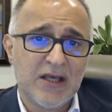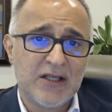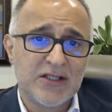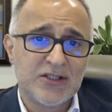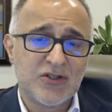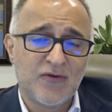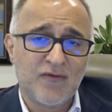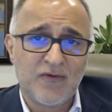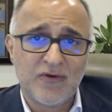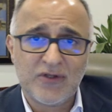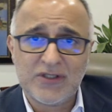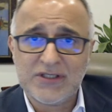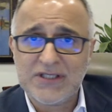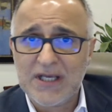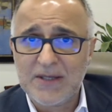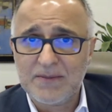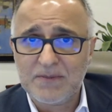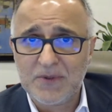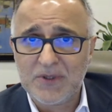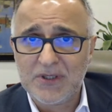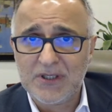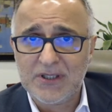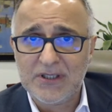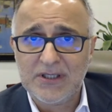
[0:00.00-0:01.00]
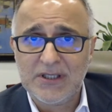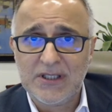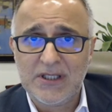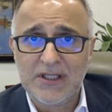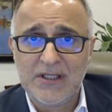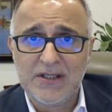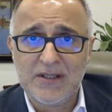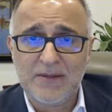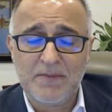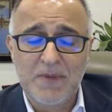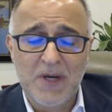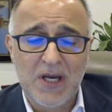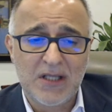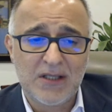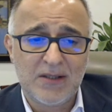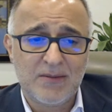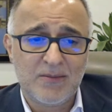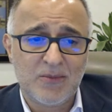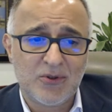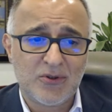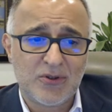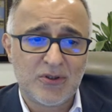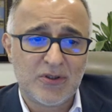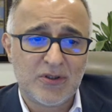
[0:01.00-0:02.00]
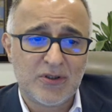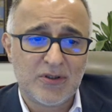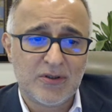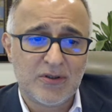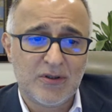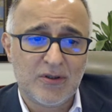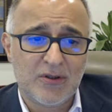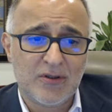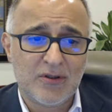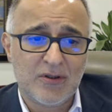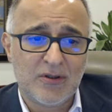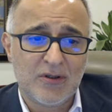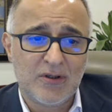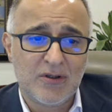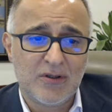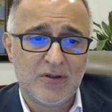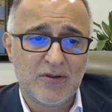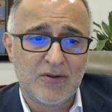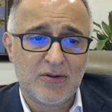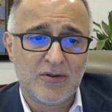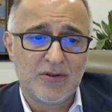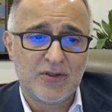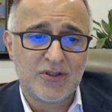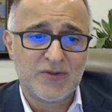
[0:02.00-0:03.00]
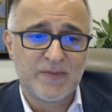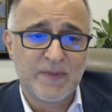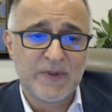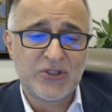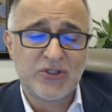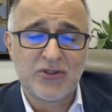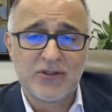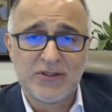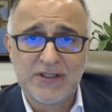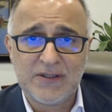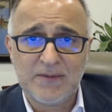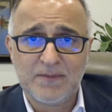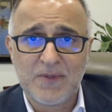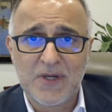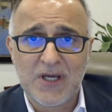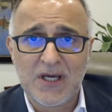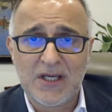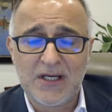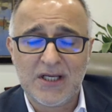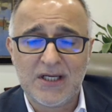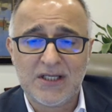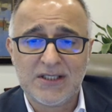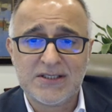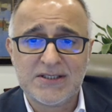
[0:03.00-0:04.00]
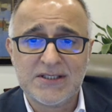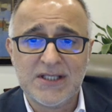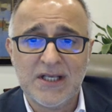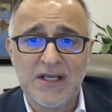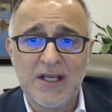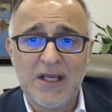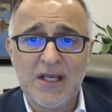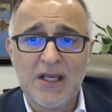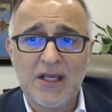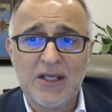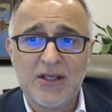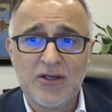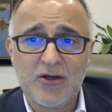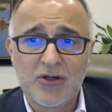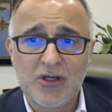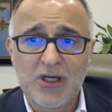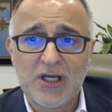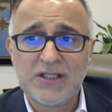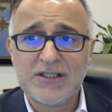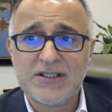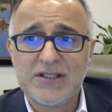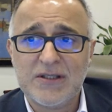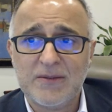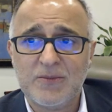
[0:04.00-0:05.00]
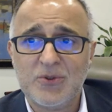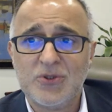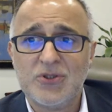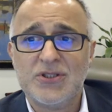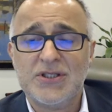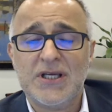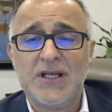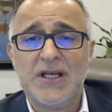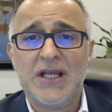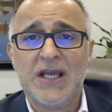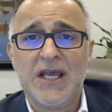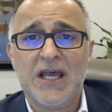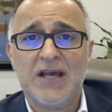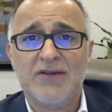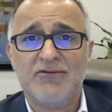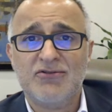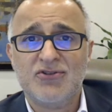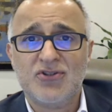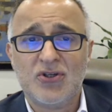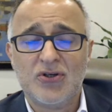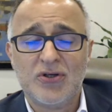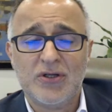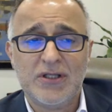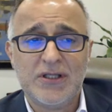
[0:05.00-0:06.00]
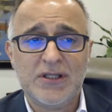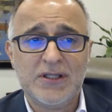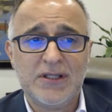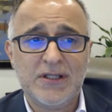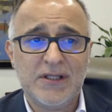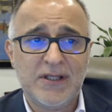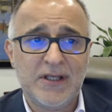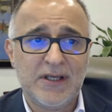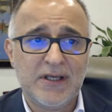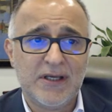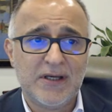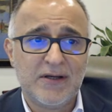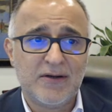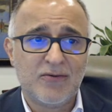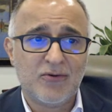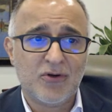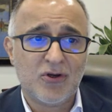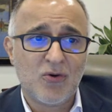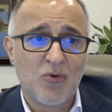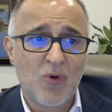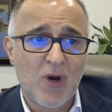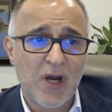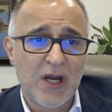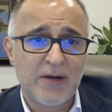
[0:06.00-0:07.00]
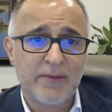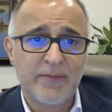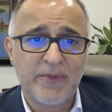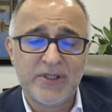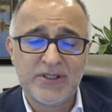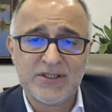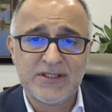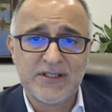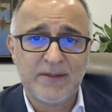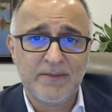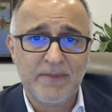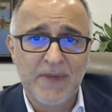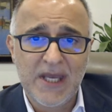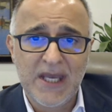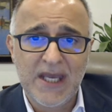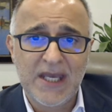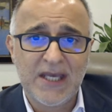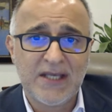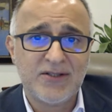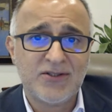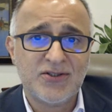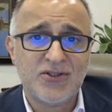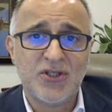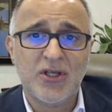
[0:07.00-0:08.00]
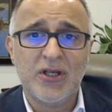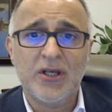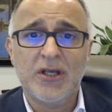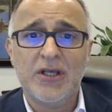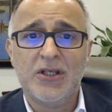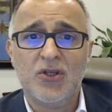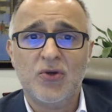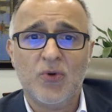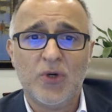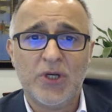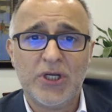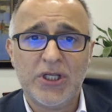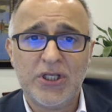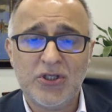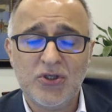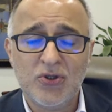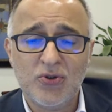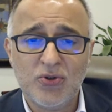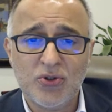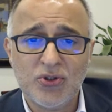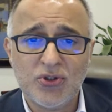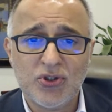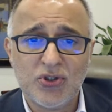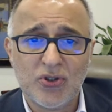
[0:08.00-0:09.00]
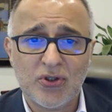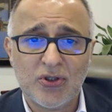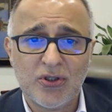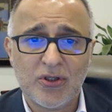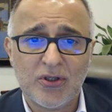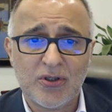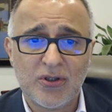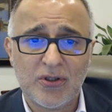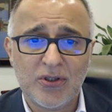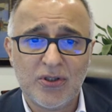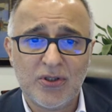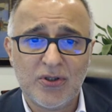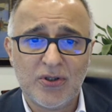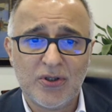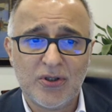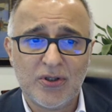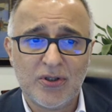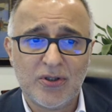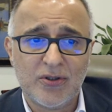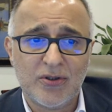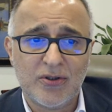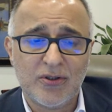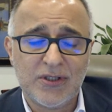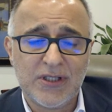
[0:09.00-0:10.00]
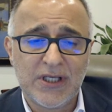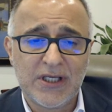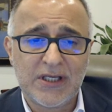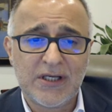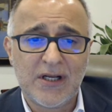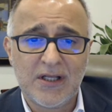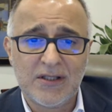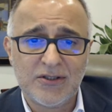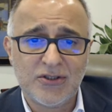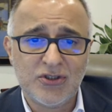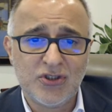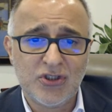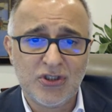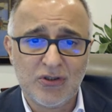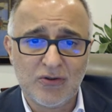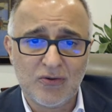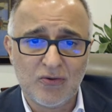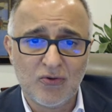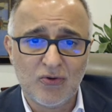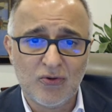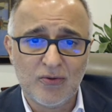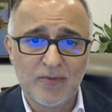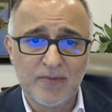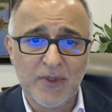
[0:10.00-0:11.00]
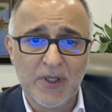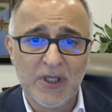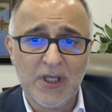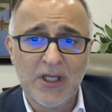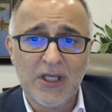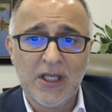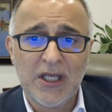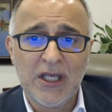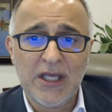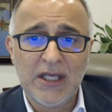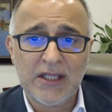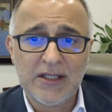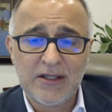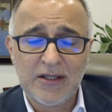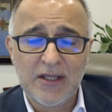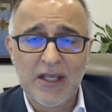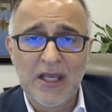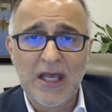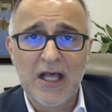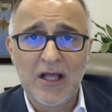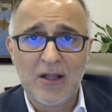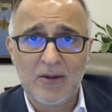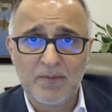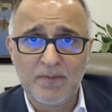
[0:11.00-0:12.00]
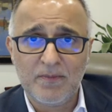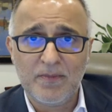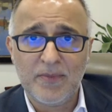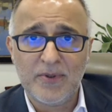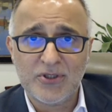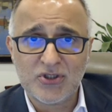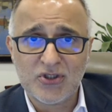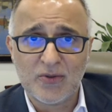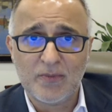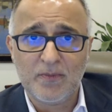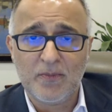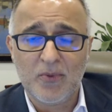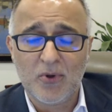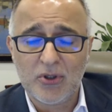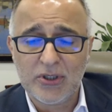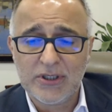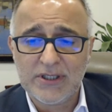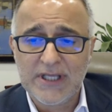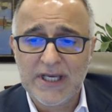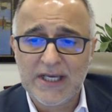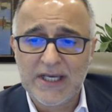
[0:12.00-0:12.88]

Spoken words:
So for example, in the polymer or specialty products, your customer is going to have certain requirements, demands. You want to use your technology group to help support